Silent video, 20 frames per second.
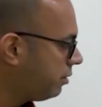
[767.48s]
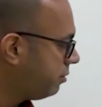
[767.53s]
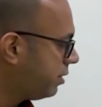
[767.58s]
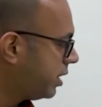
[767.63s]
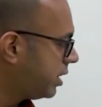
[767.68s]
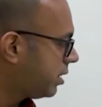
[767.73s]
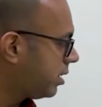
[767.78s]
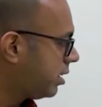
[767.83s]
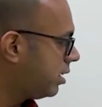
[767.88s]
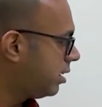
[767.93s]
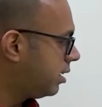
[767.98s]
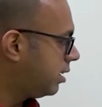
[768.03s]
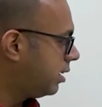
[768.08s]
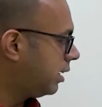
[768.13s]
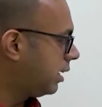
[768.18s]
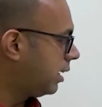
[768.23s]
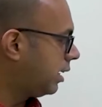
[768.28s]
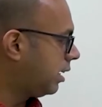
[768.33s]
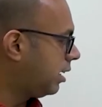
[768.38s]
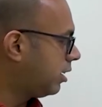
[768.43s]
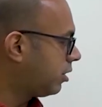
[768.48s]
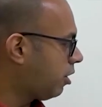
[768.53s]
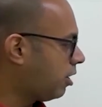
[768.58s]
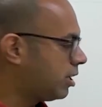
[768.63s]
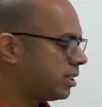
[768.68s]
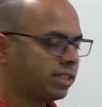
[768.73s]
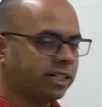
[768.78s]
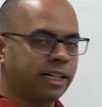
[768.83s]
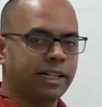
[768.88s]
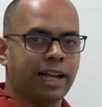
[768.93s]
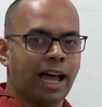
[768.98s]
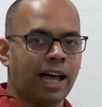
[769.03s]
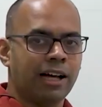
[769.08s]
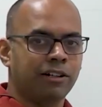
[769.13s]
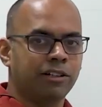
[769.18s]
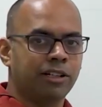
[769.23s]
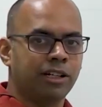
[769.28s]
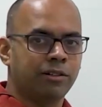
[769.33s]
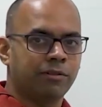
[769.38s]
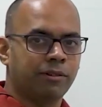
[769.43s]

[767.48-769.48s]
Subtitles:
with a constant angular